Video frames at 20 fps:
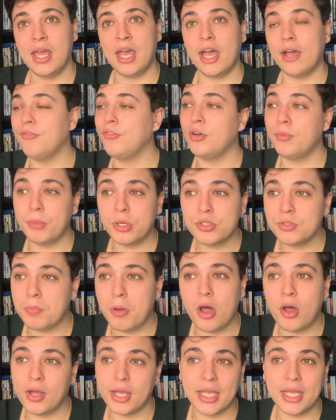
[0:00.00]
And for the most
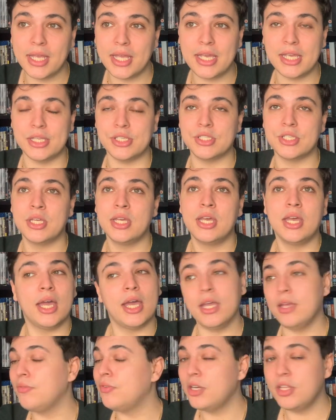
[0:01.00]
part, it is.
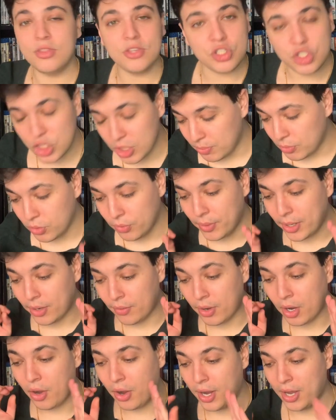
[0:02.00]
Even in the Chibnall
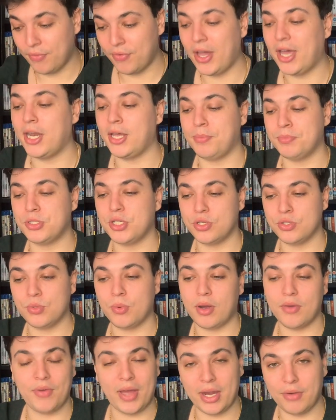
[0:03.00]
era, I've had episodes
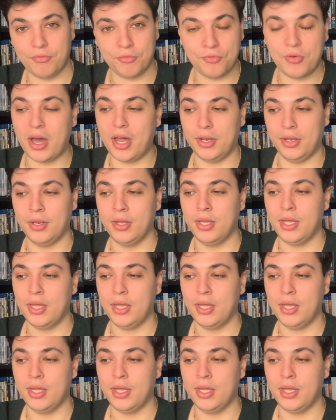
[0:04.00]
where I've had fun.